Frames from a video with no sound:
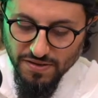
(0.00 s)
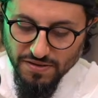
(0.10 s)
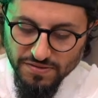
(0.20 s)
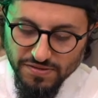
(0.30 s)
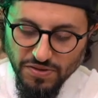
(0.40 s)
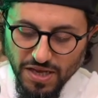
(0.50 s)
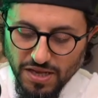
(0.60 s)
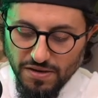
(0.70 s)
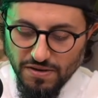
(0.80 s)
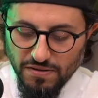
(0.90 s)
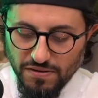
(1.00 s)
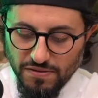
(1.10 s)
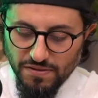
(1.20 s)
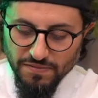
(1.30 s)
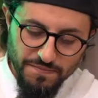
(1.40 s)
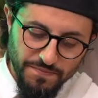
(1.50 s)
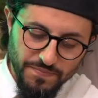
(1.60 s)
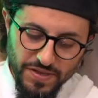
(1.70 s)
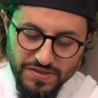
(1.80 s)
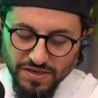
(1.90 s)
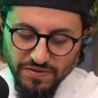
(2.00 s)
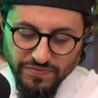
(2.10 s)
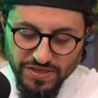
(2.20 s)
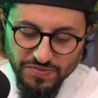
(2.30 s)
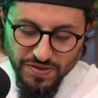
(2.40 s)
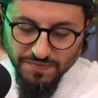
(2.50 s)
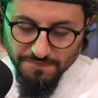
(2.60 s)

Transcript: So that it's an investment.